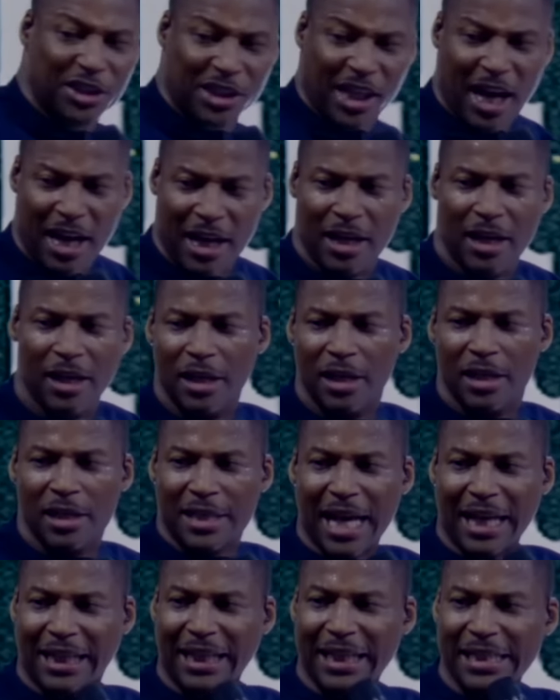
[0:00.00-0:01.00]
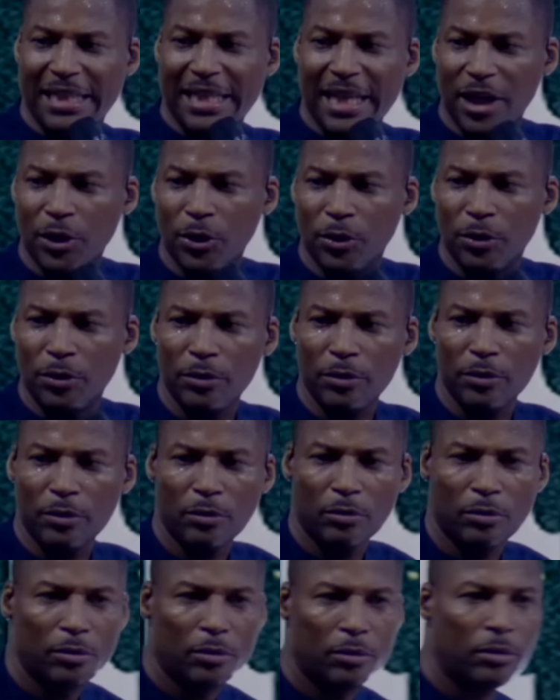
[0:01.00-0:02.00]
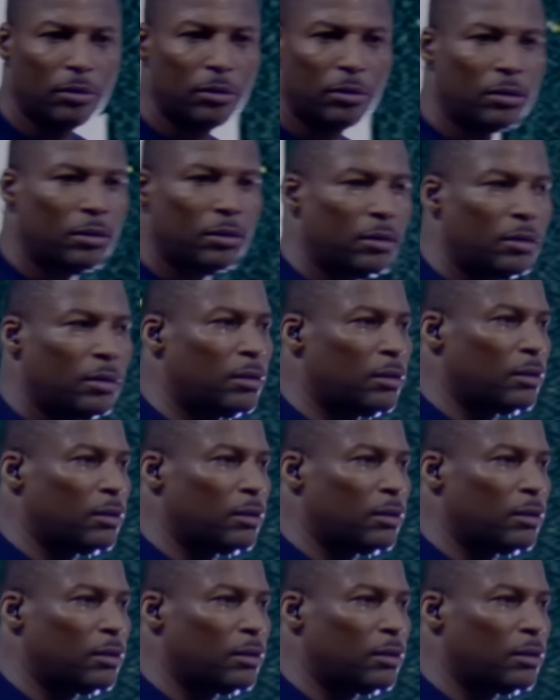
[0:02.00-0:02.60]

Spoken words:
The ones who had the means to feed all the people were the Christians.